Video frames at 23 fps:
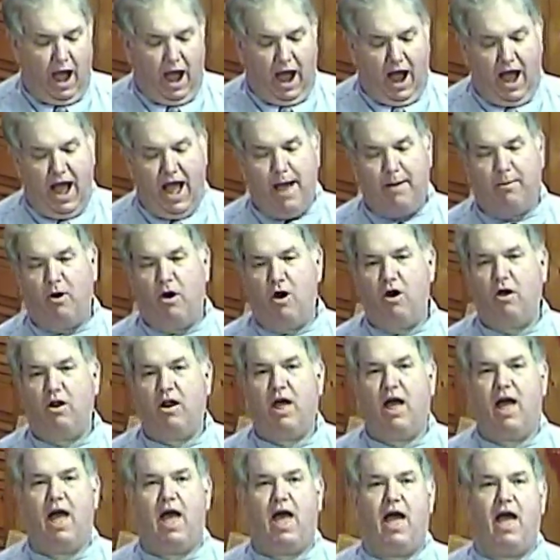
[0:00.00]
I won't
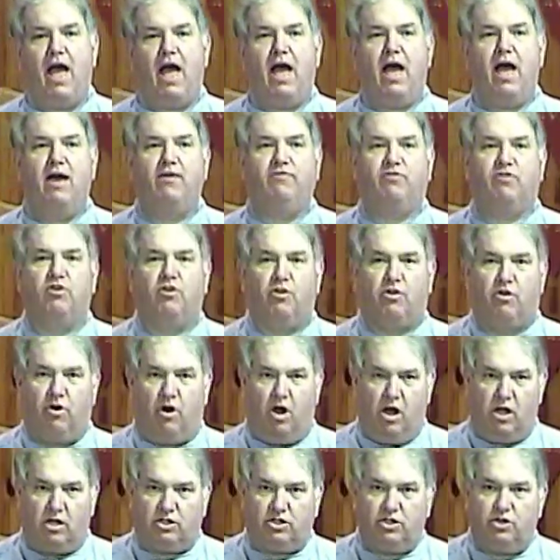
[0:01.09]
have to
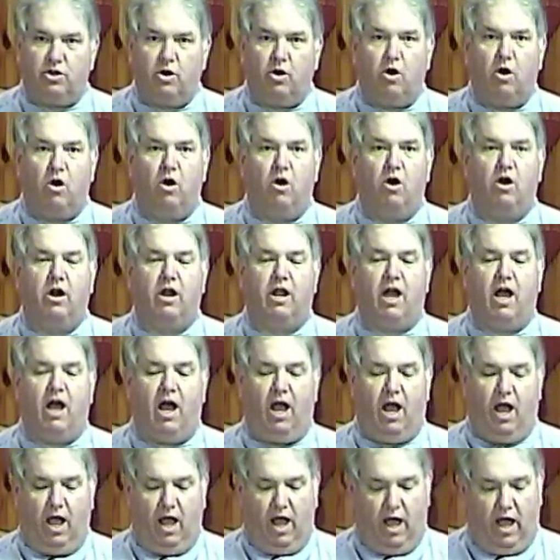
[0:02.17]
cross Jordan
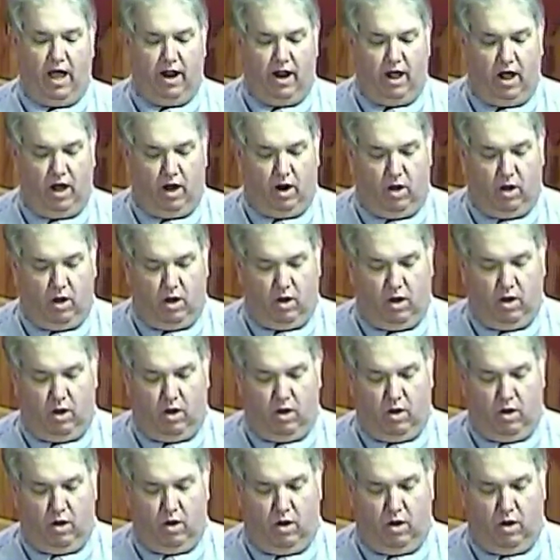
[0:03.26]
alone.